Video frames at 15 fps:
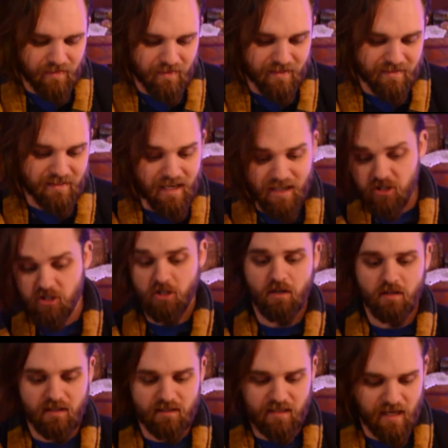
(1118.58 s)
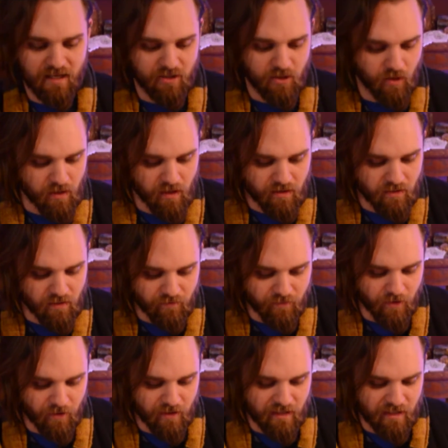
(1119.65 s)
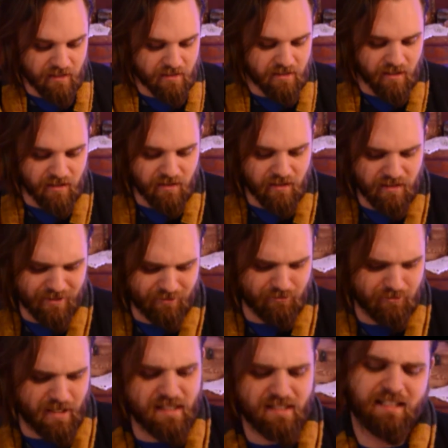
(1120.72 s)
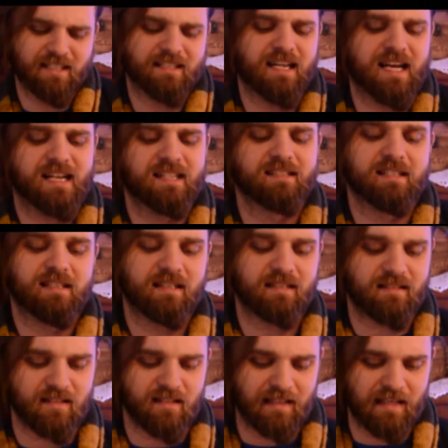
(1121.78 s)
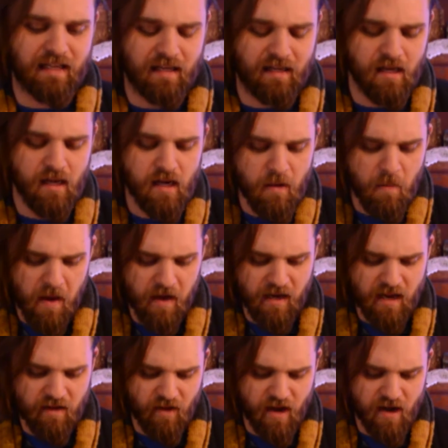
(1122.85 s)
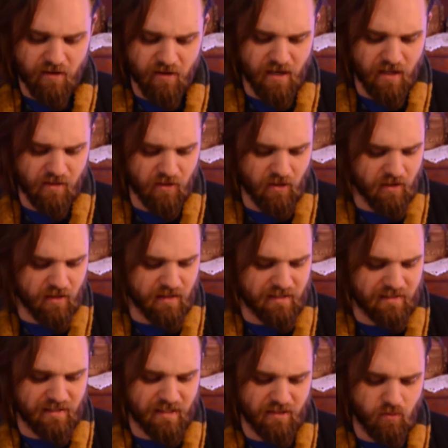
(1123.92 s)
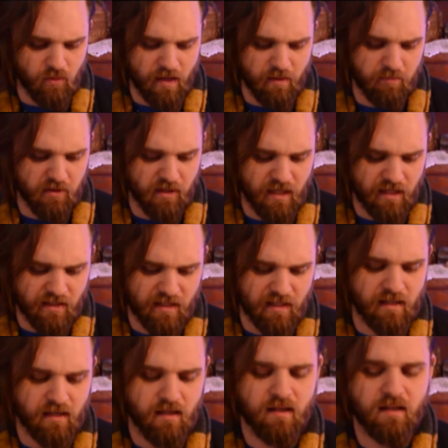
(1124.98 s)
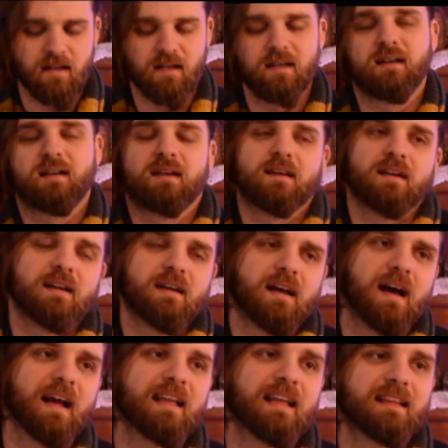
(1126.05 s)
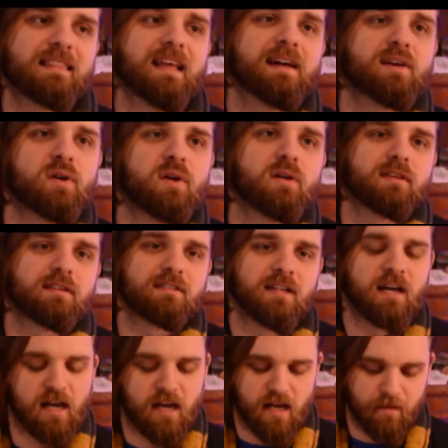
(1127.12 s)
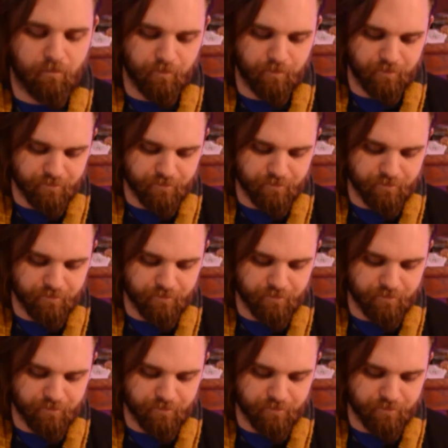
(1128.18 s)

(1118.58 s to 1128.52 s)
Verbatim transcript: The snake jerked its head toward Uncle Vernon and Dudley, then raised its eyes to the ceiling. It gave Harry a look that said quite plainly, "I get that all the time."